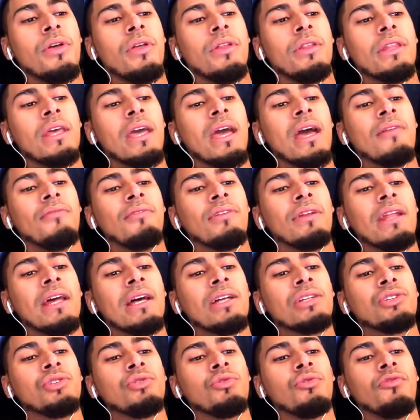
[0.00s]
They have a
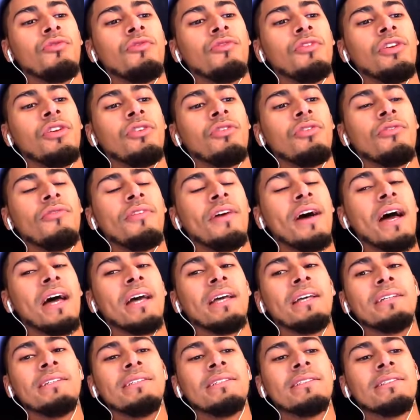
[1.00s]
natural fear of
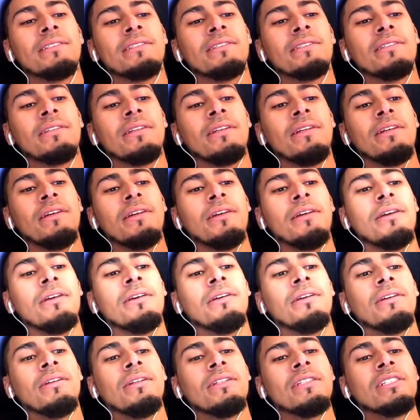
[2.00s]
heights,
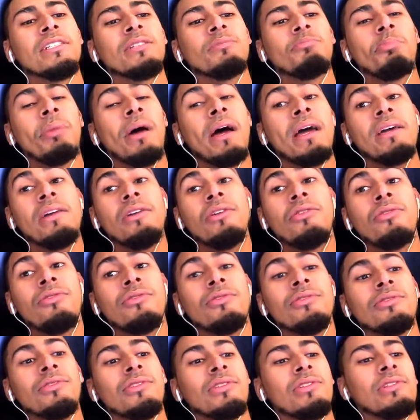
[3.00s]

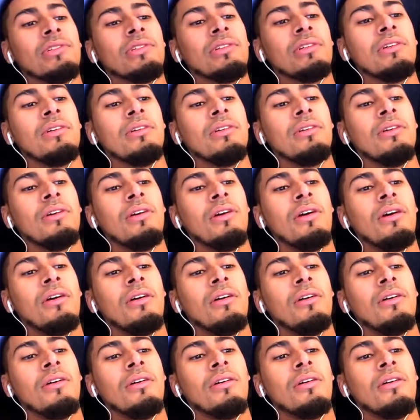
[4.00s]
spiders,
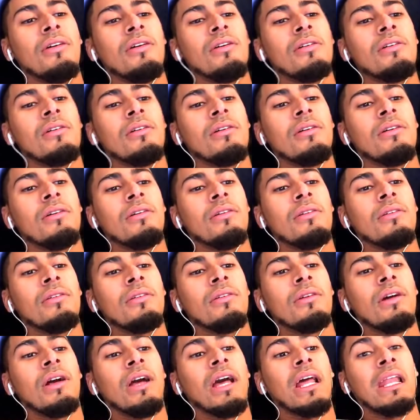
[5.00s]
uh,
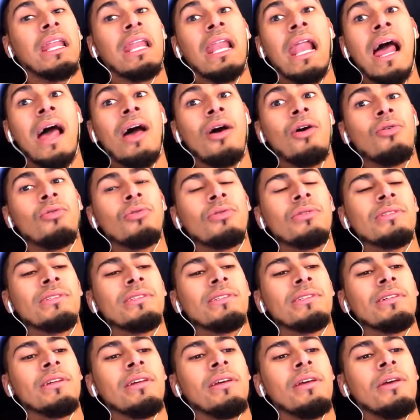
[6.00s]

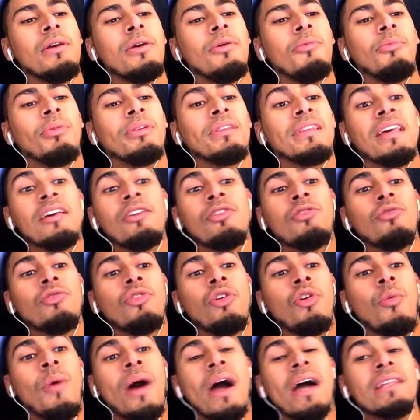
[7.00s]
clowns, but they don't
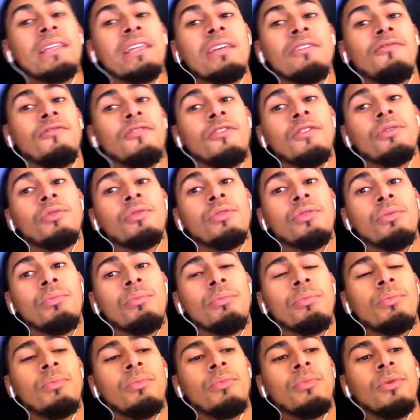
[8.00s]
know why they fear
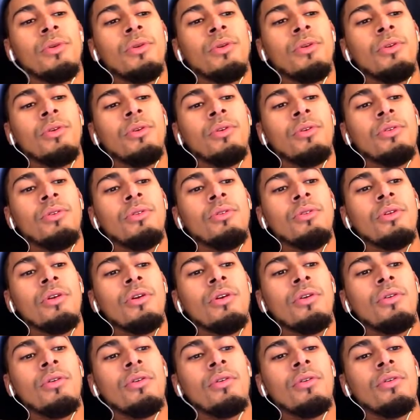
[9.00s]
them. You
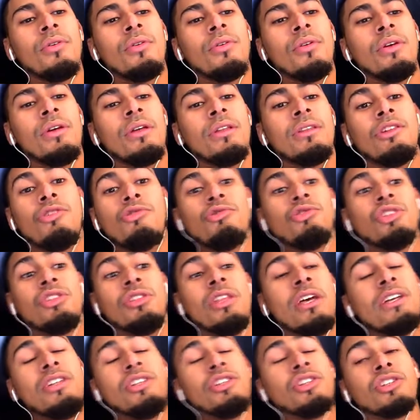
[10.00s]
know,
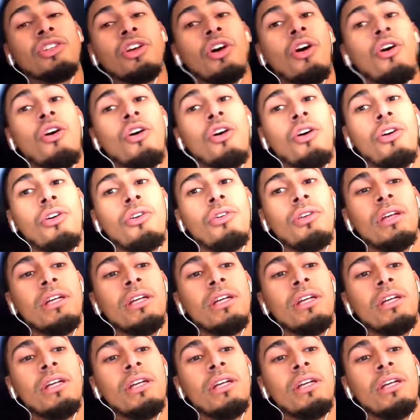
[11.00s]
they just are.